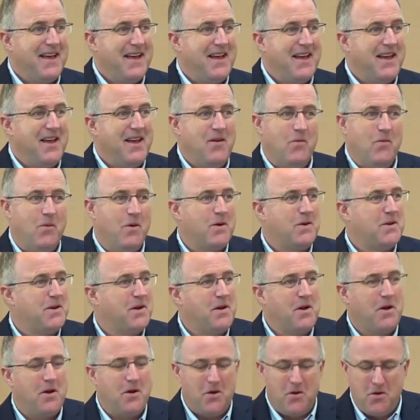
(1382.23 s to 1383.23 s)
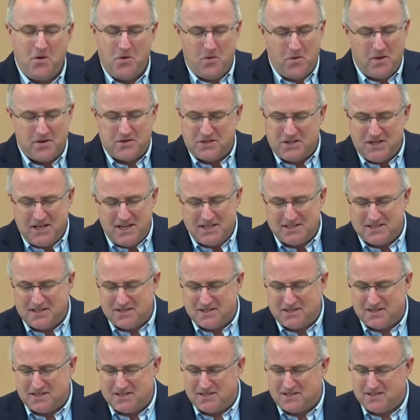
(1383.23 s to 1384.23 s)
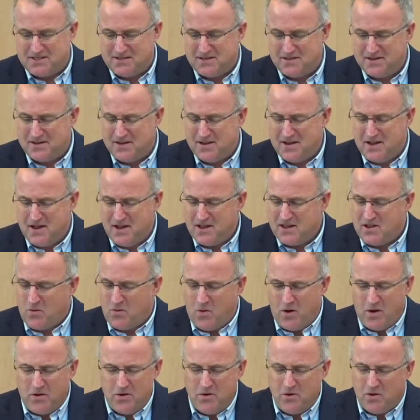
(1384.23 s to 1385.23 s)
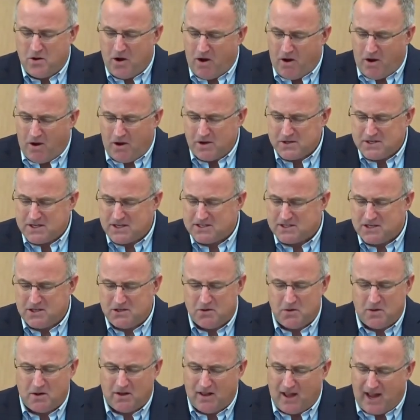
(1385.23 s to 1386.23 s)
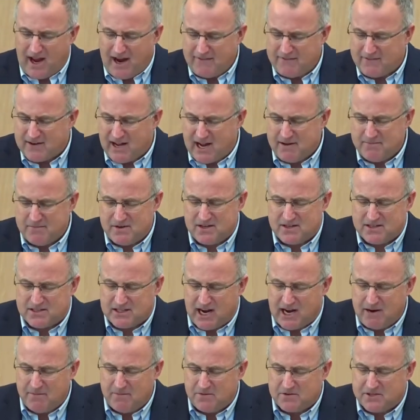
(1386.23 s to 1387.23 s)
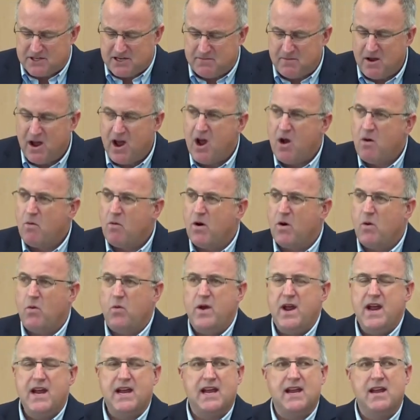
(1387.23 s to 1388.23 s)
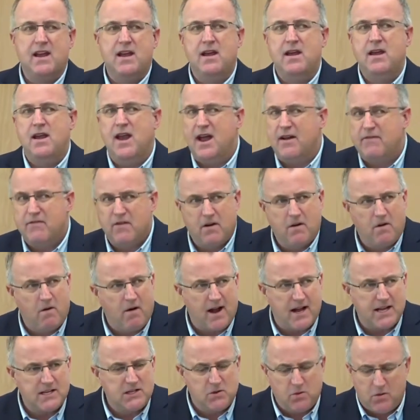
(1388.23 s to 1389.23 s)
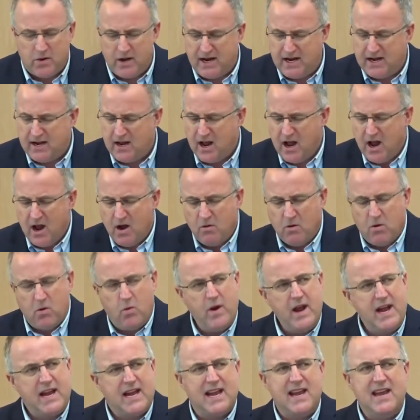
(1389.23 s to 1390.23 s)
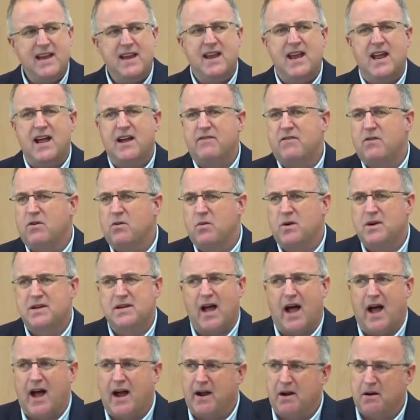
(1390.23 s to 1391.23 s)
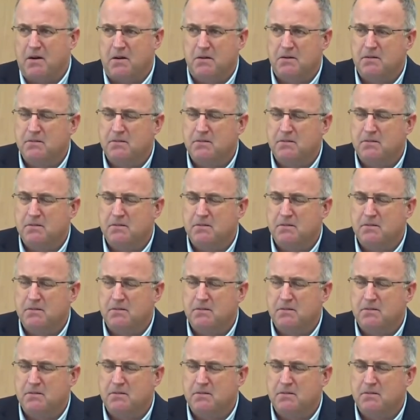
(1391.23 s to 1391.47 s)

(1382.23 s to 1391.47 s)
And we're to go with Jesus, the one who calls us into a lifetime of discipleship where we can never graduate, where we can never retire.